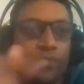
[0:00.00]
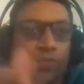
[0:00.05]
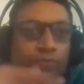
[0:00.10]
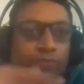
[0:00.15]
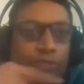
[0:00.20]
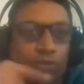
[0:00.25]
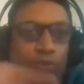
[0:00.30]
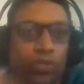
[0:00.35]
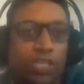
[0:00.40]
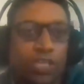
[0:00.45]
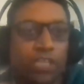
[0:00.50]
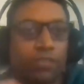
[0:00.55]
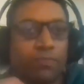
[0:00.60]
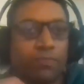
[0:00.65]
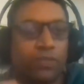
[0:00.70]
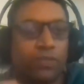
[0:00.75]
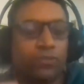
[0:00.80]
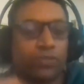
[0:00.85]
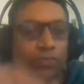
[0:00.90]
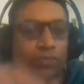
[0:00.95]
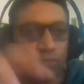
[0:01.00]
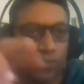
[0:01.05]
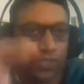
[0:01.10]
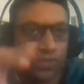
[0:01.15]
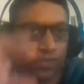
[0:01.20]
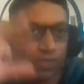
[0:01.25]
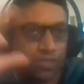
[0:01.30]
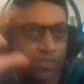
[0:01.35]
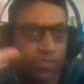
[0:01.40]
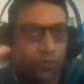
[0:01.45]
which we're talking about, which
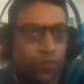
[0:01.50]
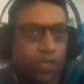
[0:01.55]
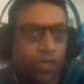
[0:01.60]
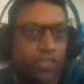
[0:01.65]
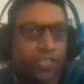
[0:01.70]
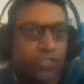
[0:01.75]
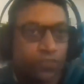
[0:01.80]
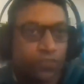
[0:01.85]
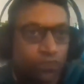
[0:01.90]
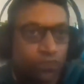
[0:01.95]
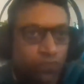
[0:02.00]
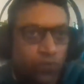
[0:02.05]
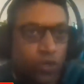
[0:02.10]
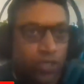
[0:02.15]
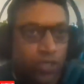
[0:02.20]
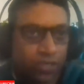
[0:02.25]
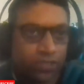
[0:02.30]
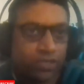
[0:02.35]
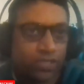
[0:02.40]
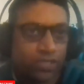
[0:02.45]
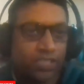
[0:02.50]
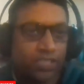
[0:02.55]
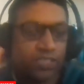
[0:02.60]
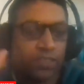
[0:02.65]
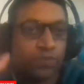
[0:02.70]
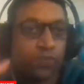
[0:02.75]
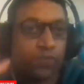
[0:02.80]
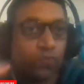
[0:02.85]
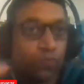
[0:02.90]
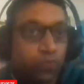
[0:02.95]
is an equality of what, in
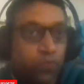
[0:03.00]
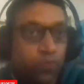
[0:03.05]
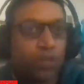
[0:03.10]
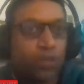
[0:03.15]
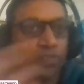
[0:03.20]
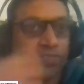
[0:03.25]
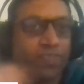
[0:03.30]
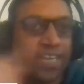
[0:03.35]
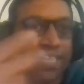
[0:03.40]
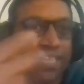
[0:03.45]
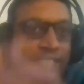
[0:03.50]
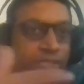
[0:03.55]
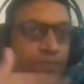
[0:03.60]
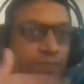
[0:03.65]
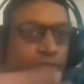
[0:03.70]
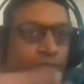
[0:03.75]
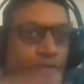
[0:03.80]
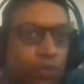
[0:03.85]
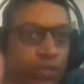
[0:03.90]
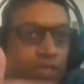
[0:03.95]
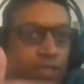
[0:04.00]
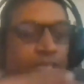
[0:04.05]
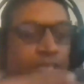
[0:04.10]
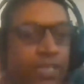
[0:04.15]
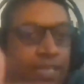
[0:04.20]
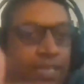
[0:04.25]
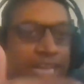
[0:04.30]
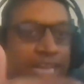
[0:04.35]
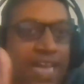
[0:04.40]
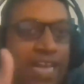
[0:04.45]
terms of what rights we all
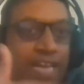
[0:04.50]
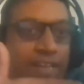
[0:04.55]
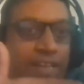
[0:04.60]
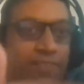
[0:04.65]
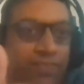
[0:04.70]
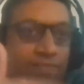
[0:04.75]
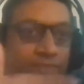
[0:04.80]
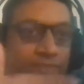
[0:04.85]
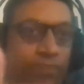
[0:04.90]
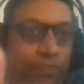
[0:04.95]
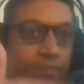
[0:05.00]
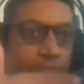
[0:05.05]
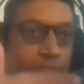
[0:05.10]
have